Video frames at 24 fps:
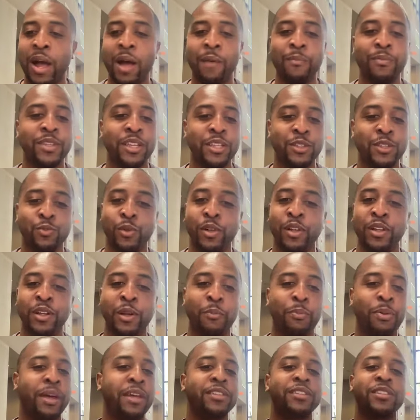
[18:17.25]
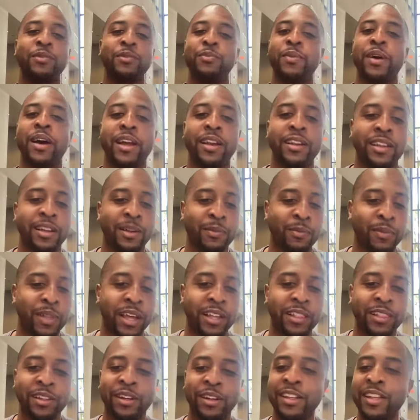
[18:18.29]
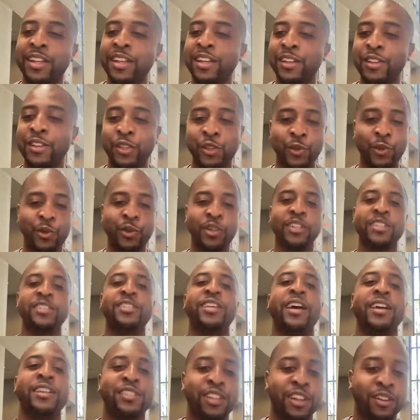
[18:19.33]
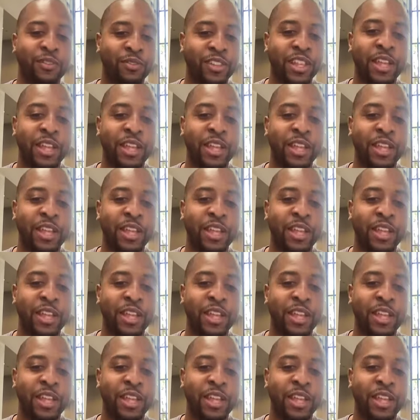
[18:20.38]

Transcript: I'm just willing to pay somebody. I'm like, look, you do the tech stuff.